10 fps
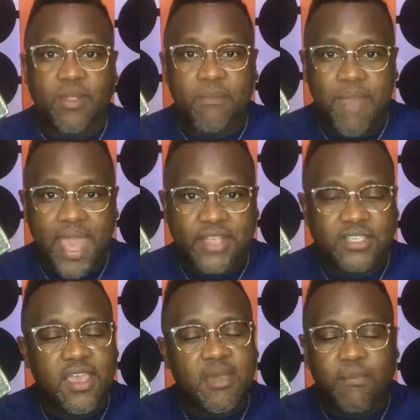your
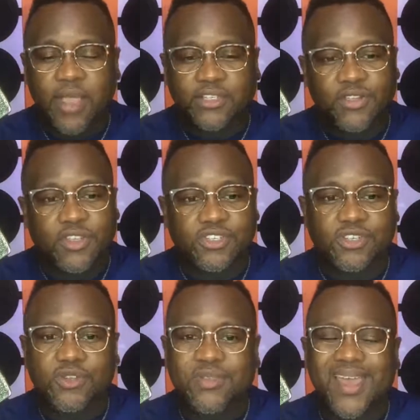mask. Make sure that
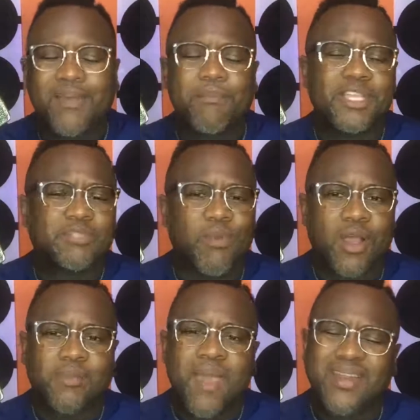you do that. Be
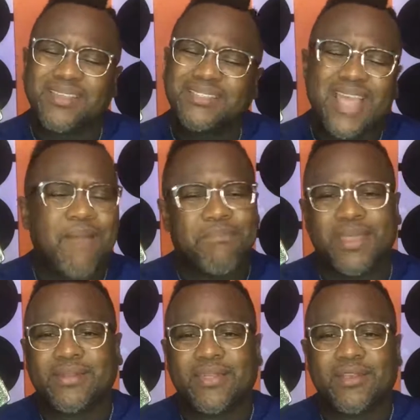smart about it. Stop
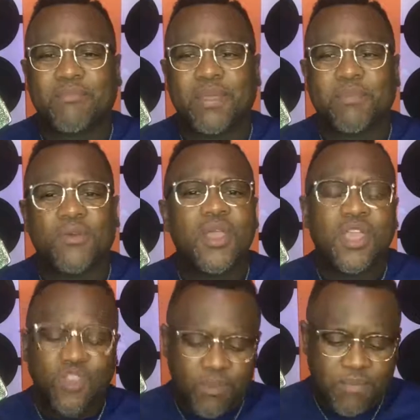being dumb, people.
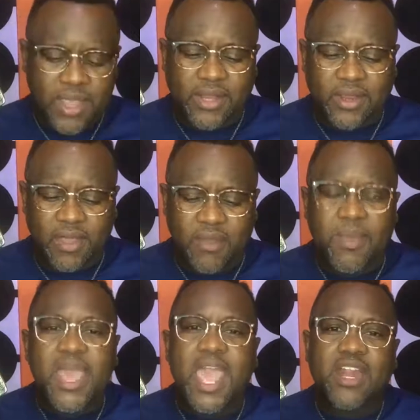You're being dumb.
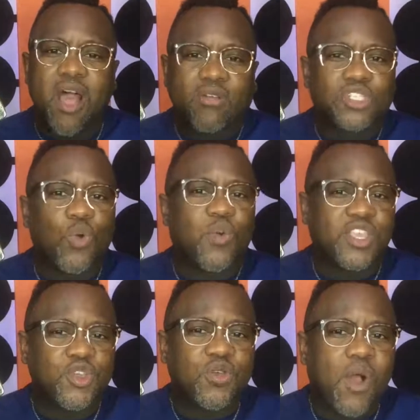And also,
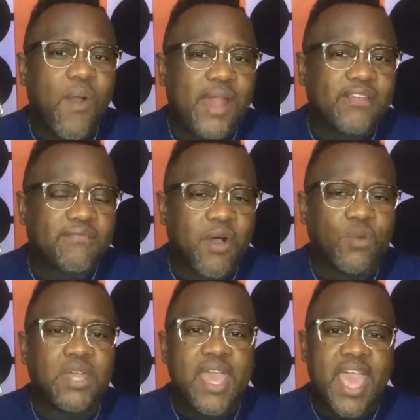when you go out and
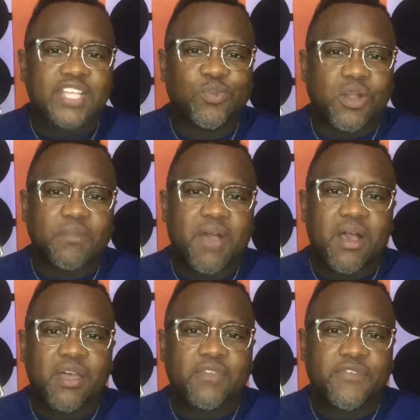vote, as one of my
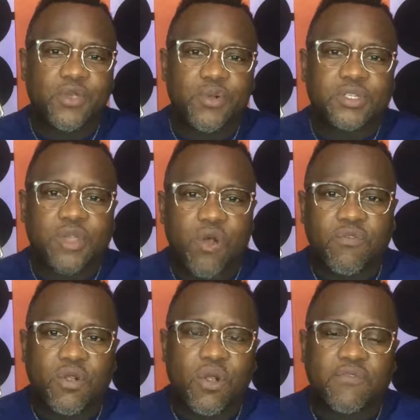other viewers
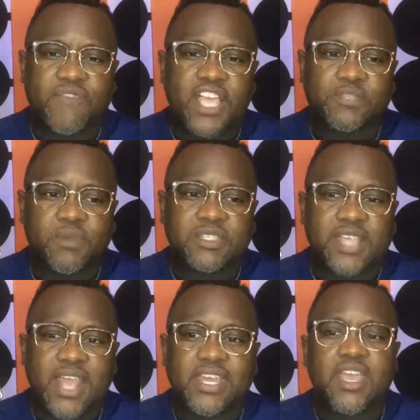over on Facebook
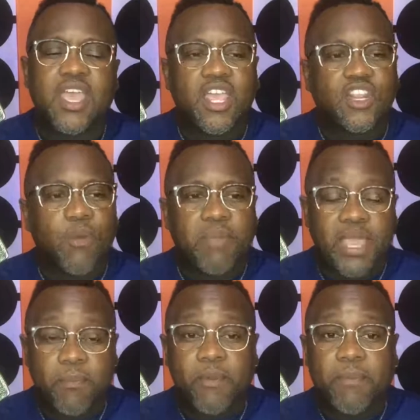stated,
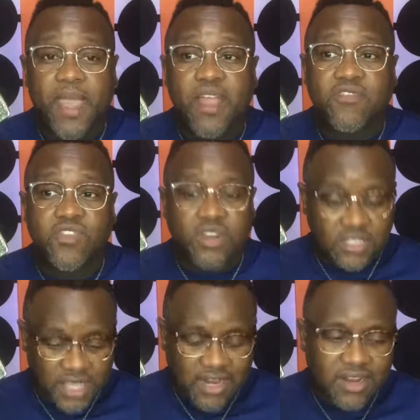be prepared. If you're going to
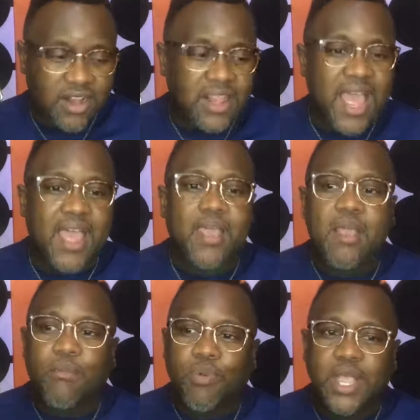stand in the line,
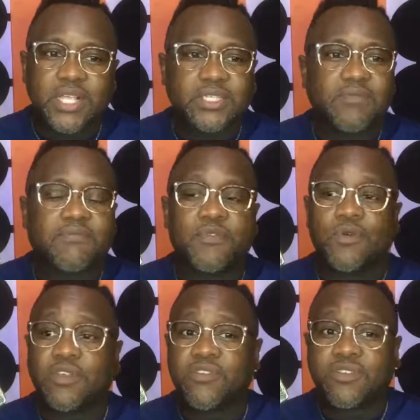bring some
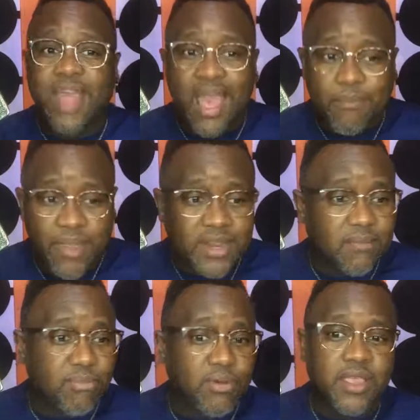food. If you're
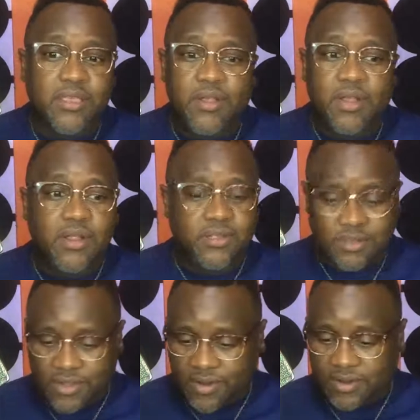diabetic, bring
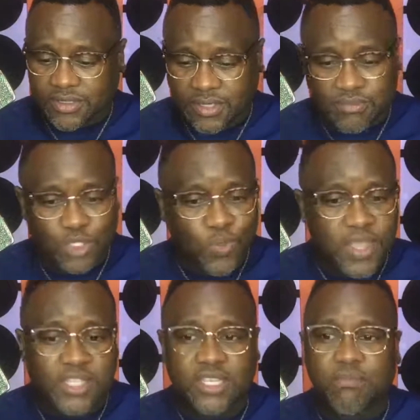your some
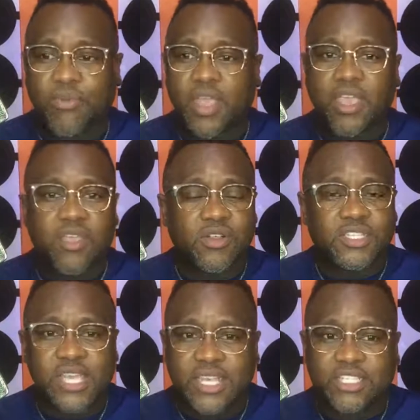sweets and bring your
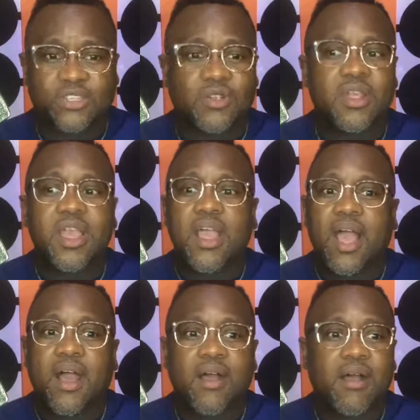tester,
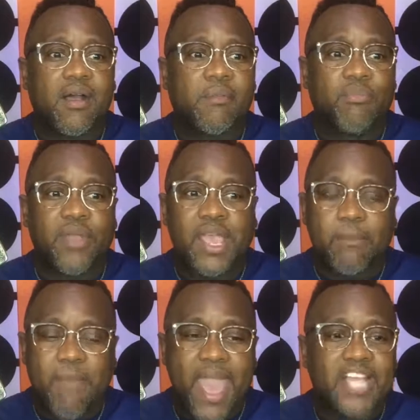
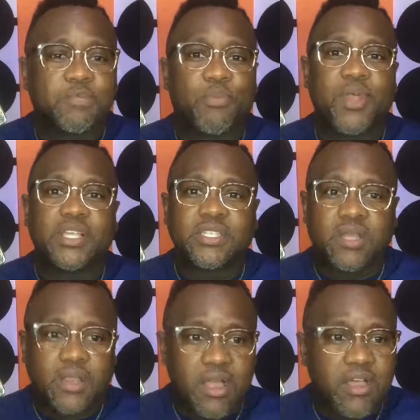bring masks,
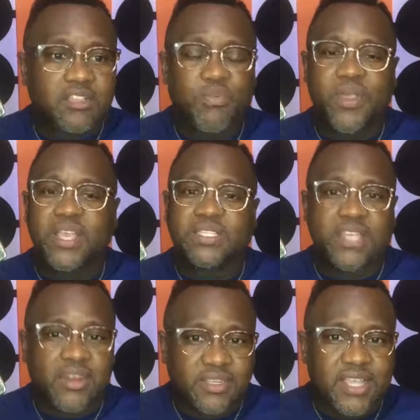bring gloves, bring
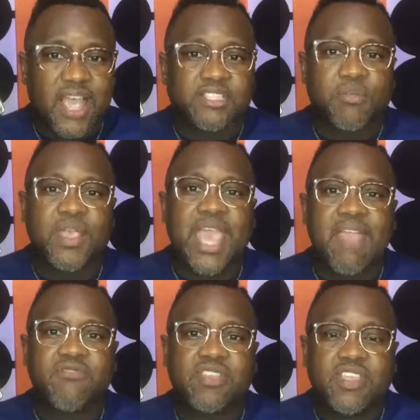sanitizer, bring
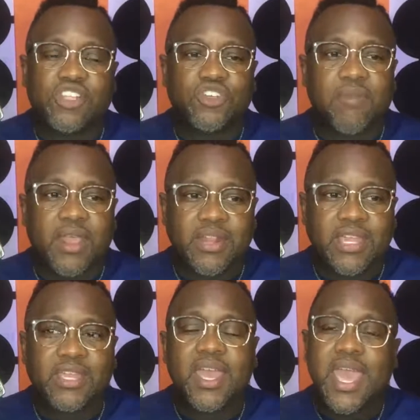everything that you may
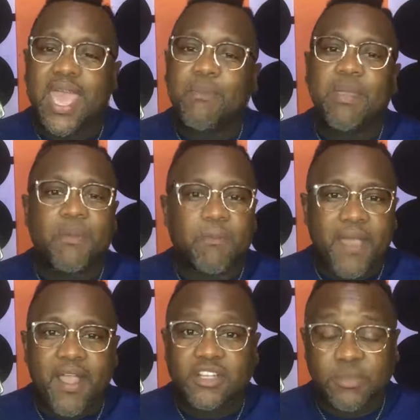need, and be
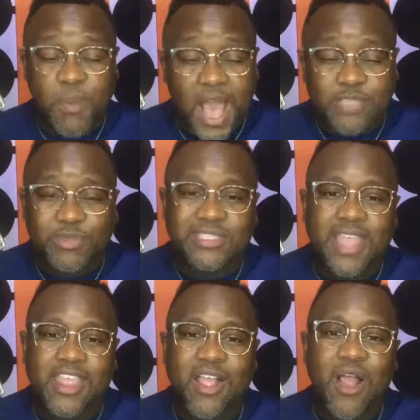prepared to possibly
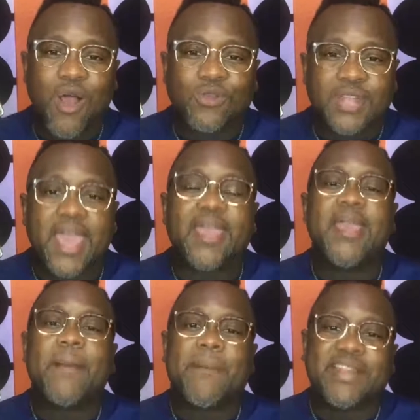stay there all day.
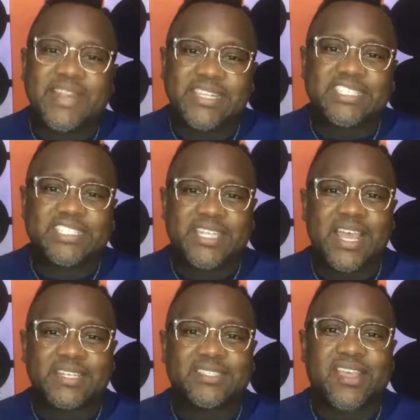But it is
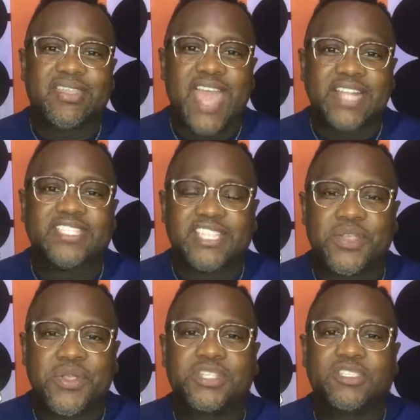just that
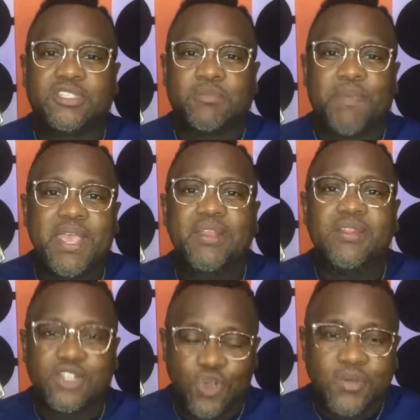serious.
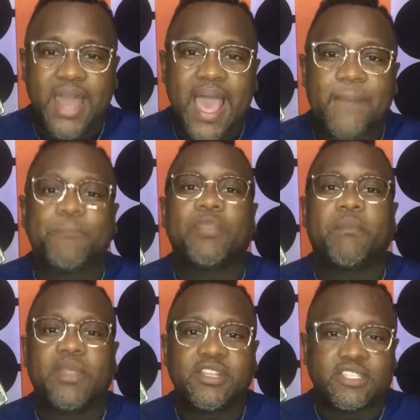Do not
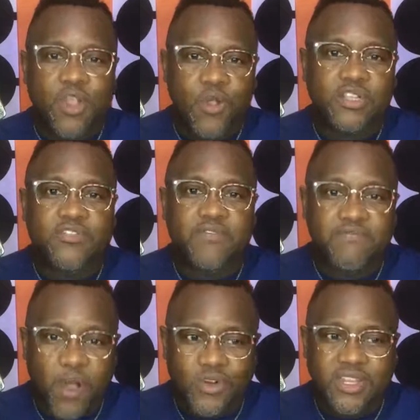be discouraged
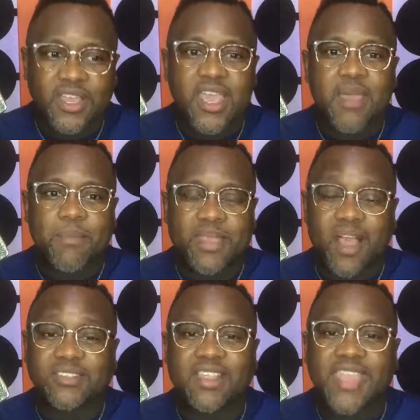from voting
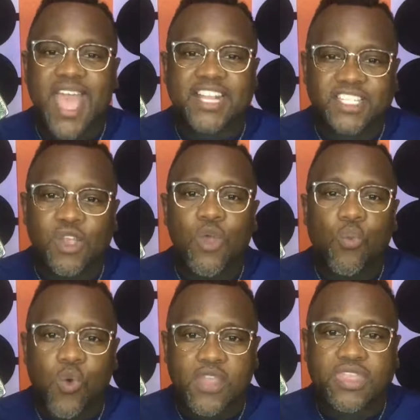because that's
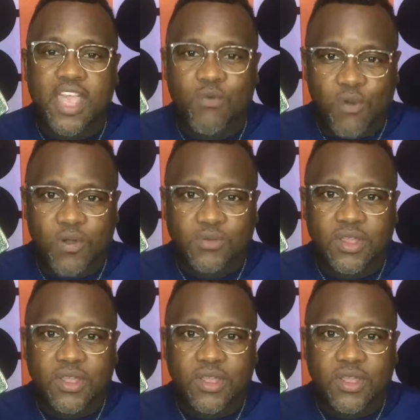what they want.